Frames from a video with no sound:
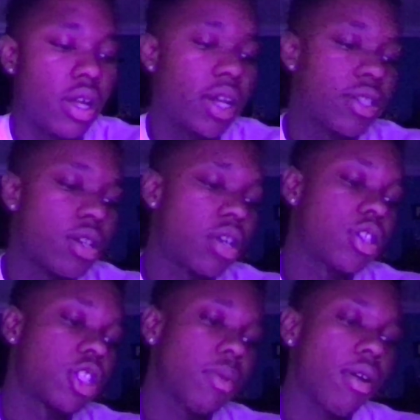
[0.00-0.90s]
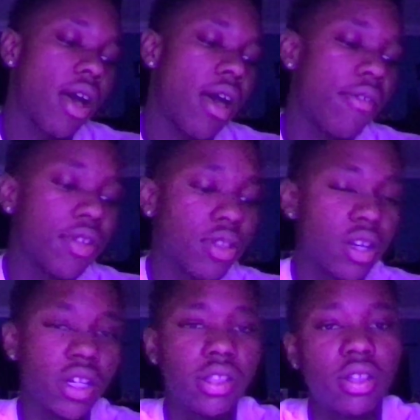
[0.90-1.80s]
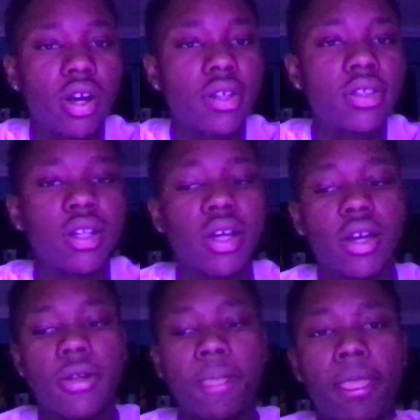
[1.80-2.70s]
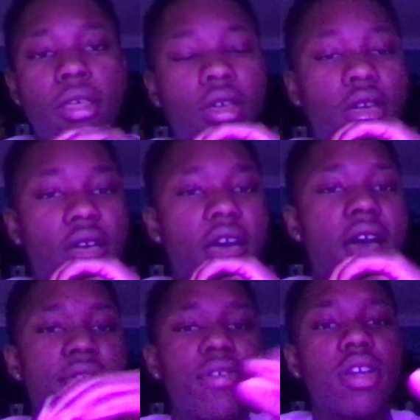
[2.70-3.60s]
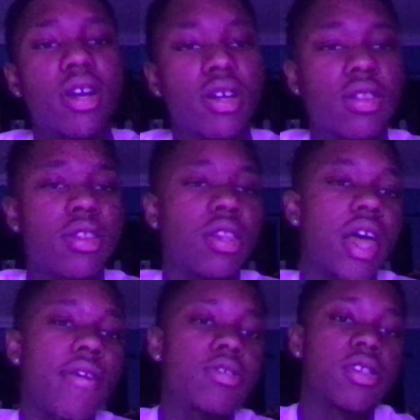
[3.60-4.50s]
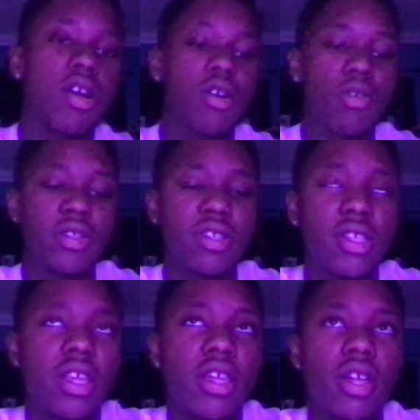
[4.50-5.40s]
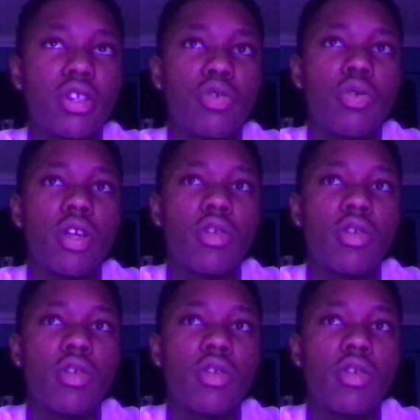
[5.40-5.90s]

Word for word: it's not just about having the good thoughts and like having the lifestyle and seeing it that you want.